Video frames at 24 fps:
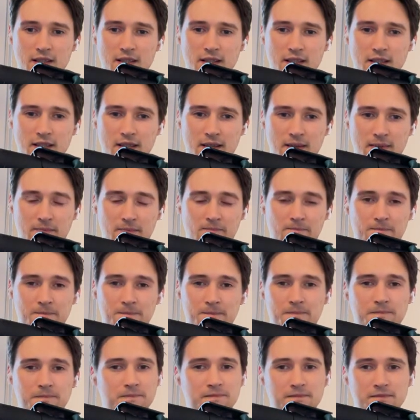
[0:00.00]
yeah
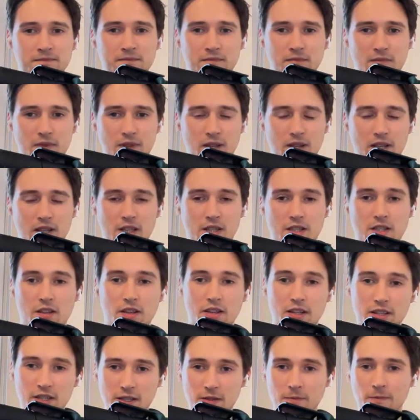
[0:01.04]
so
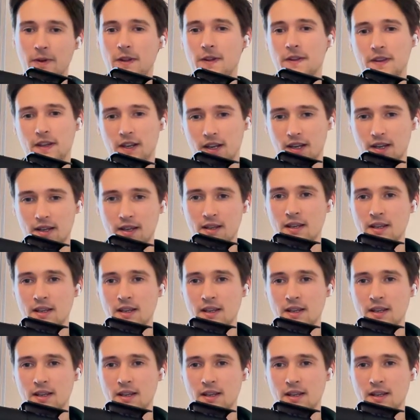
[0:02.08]
this is one thing